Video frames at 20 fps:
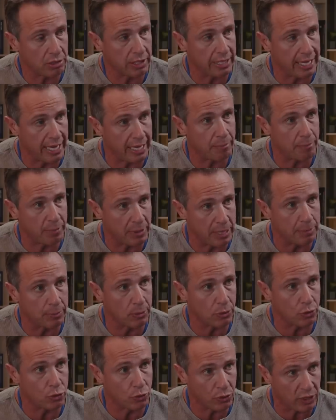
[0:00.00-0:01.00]
get
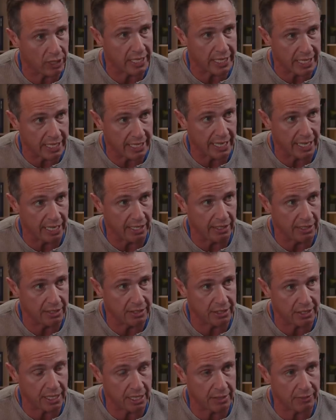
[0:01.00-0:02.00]
people drilling again
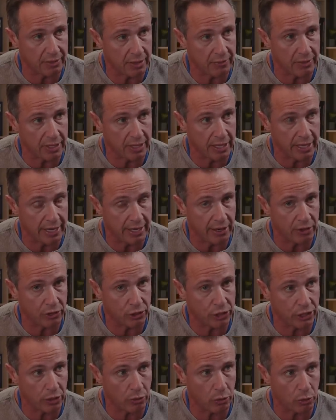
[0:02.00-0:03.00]
instead of giving their
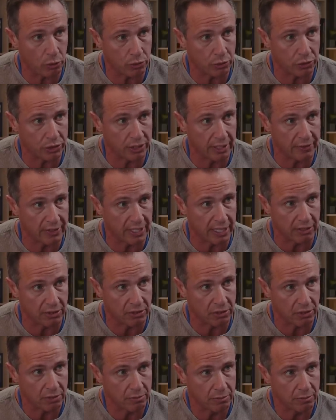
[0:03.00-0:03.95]
shareholders dividends?